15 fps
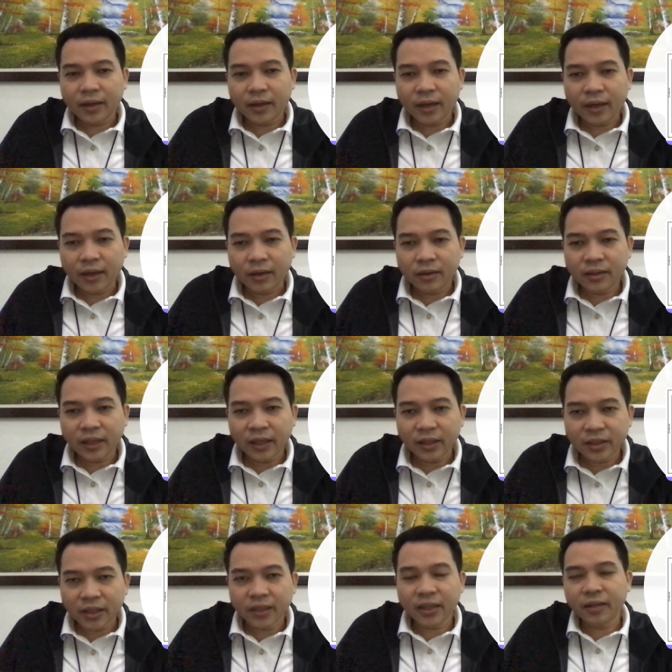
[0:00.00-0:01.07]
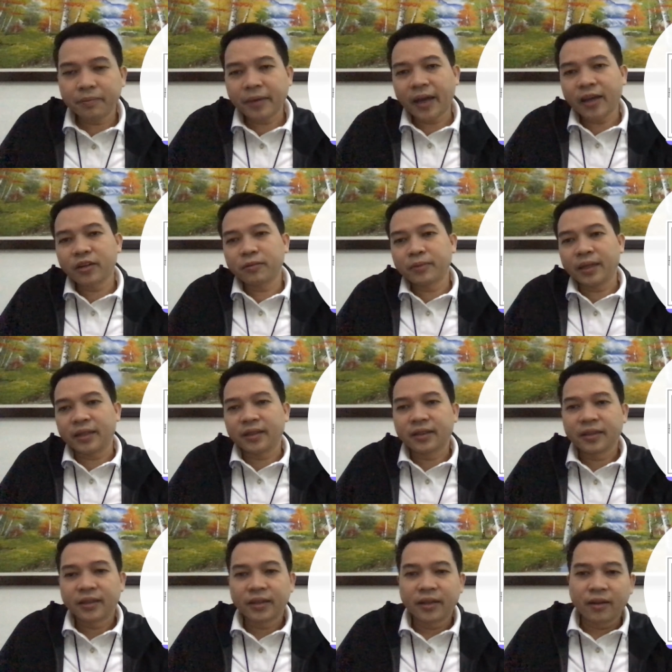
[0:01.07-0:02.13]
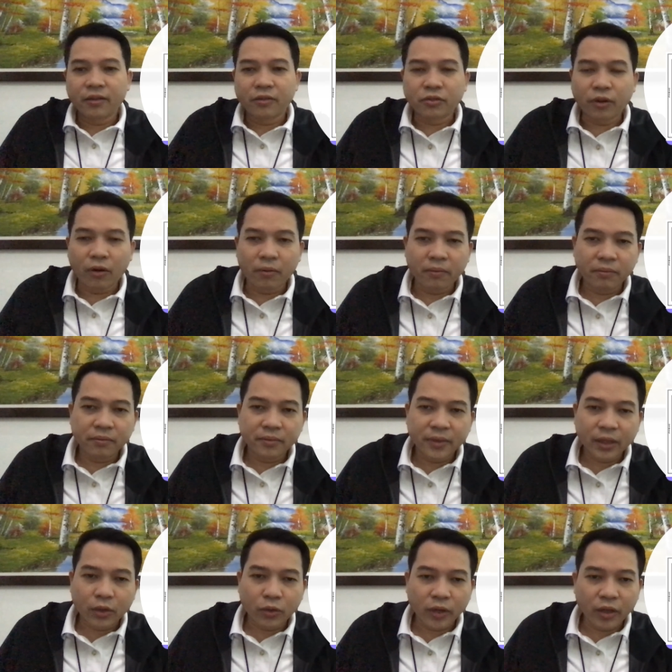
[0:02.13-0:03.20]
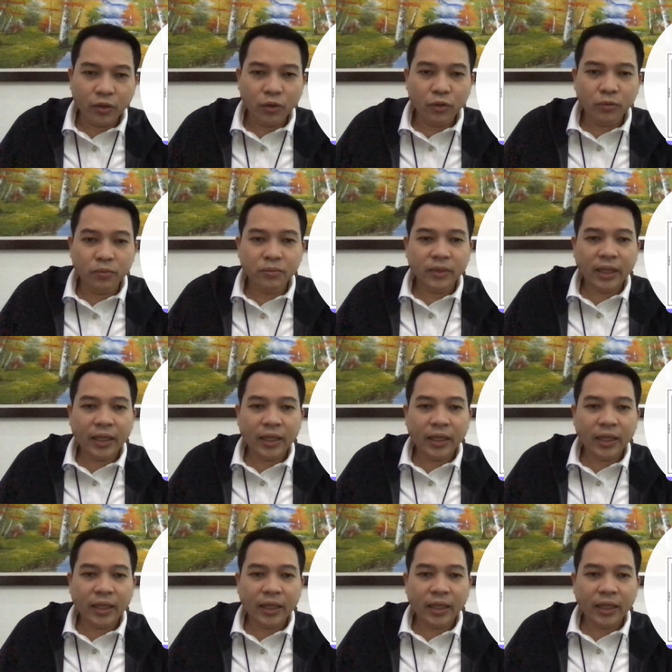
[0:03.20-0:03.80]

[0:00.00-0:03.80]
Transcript: the internal environment from the curriculum